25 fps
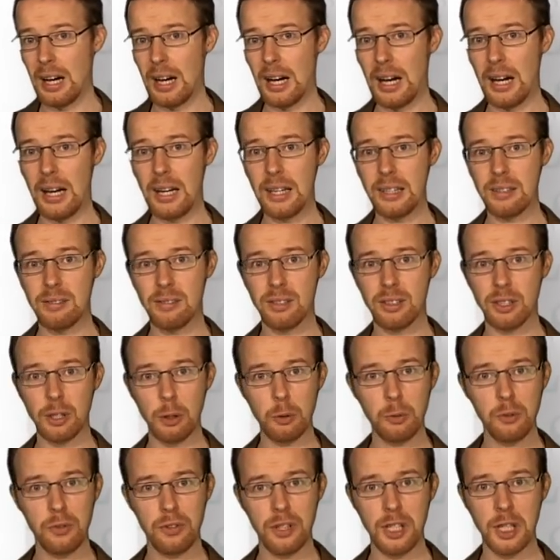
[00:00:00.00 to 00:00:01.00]
I
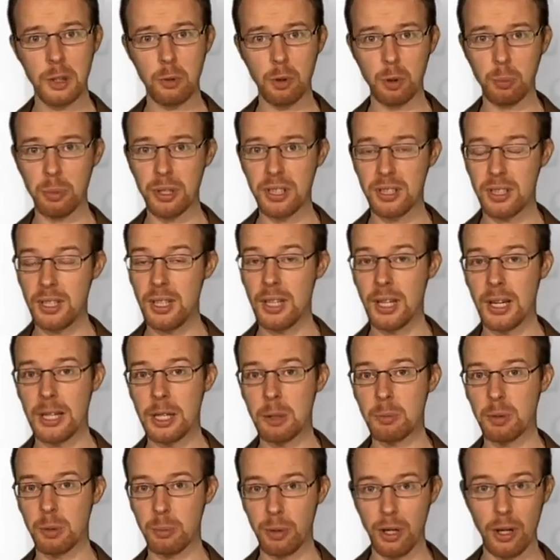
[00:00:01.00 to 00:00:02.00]
don't think we'll be seeing
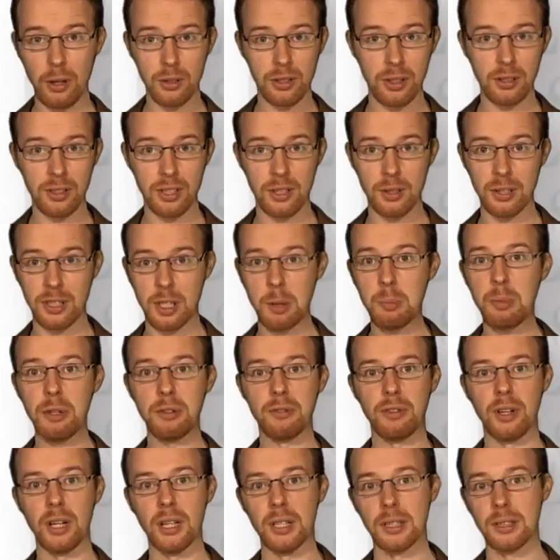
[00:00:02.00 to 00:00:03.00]
any proposals to
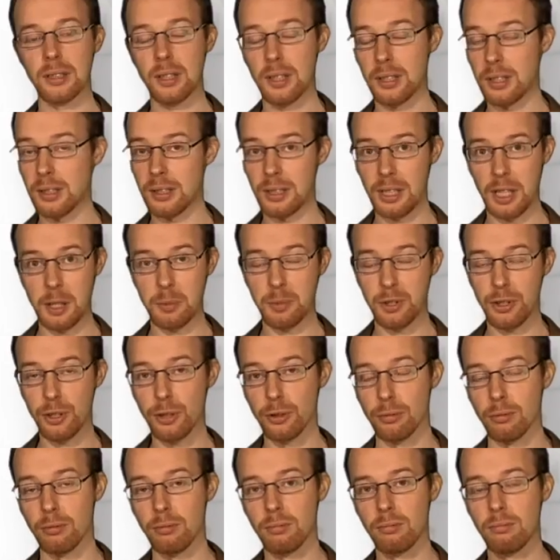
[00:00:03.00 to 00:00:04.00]
simplify it anytime
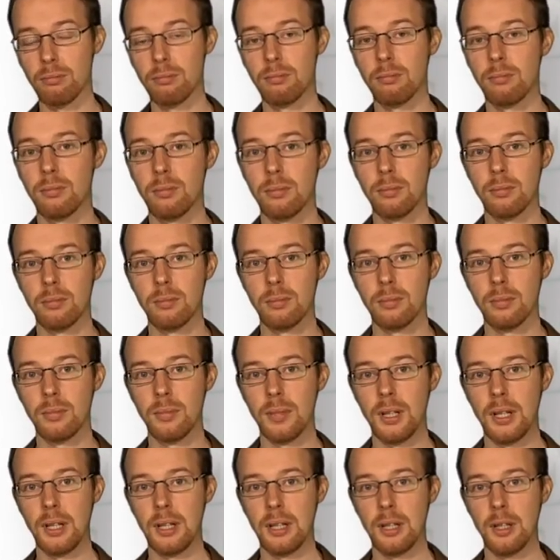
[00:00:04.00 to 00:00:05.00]
soon.
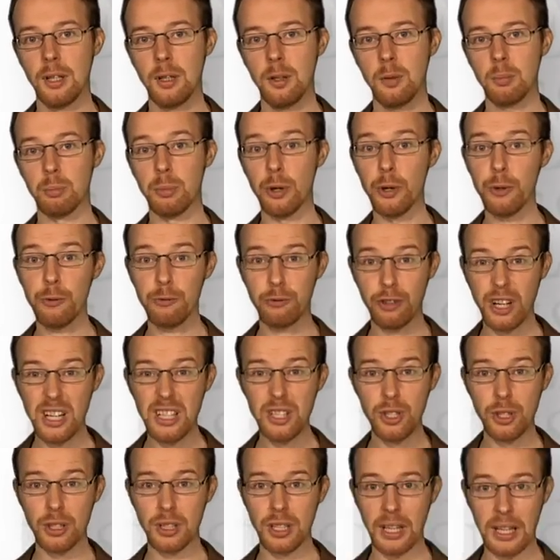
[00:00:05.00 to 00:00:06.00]
Both
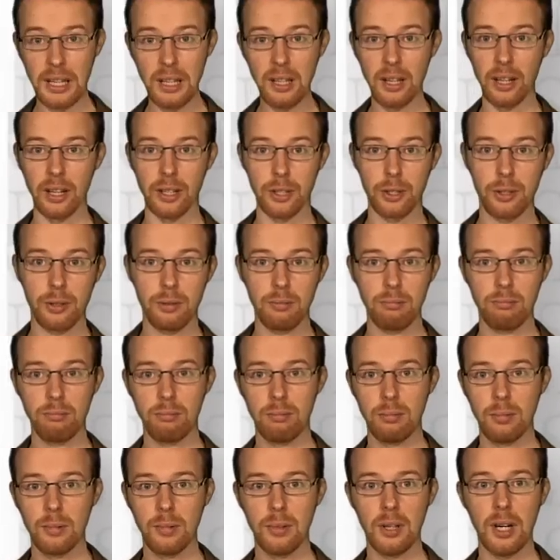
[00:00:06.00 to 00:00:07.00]
French and English
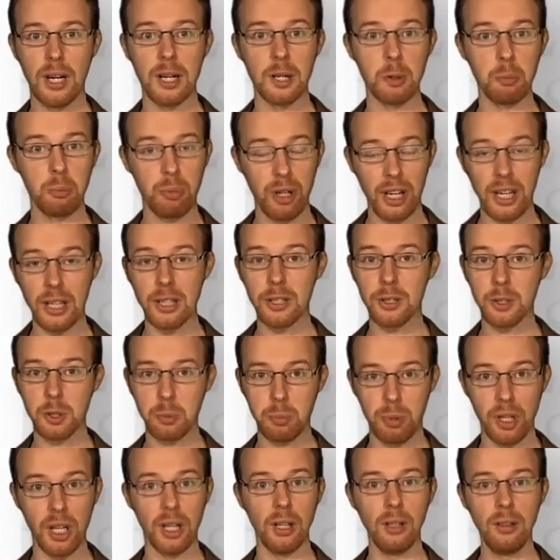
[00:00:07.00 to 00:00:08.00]
are a pain to
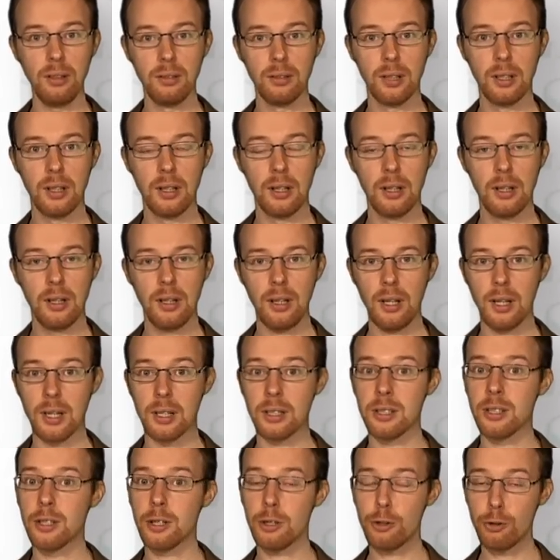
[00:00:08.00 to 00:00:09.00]
spell
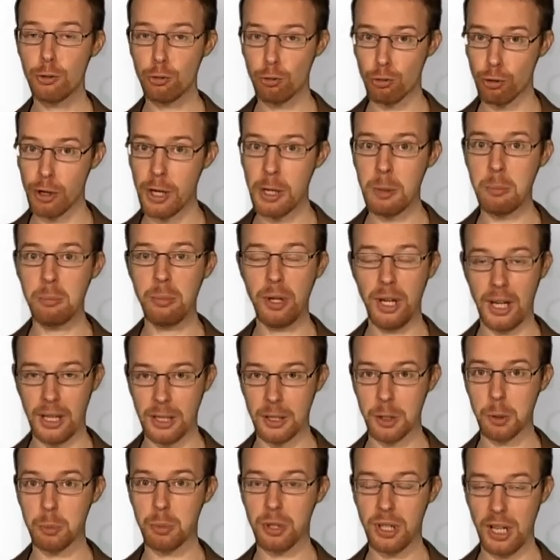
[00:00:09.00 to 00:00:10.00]
and an extreme
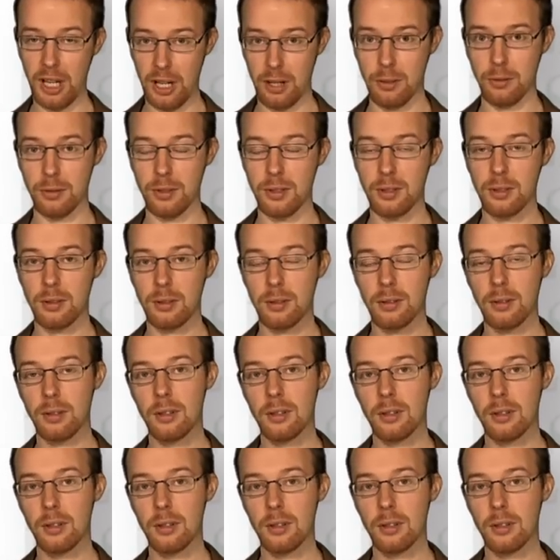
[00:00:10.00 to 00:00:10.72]
pain to pronounce.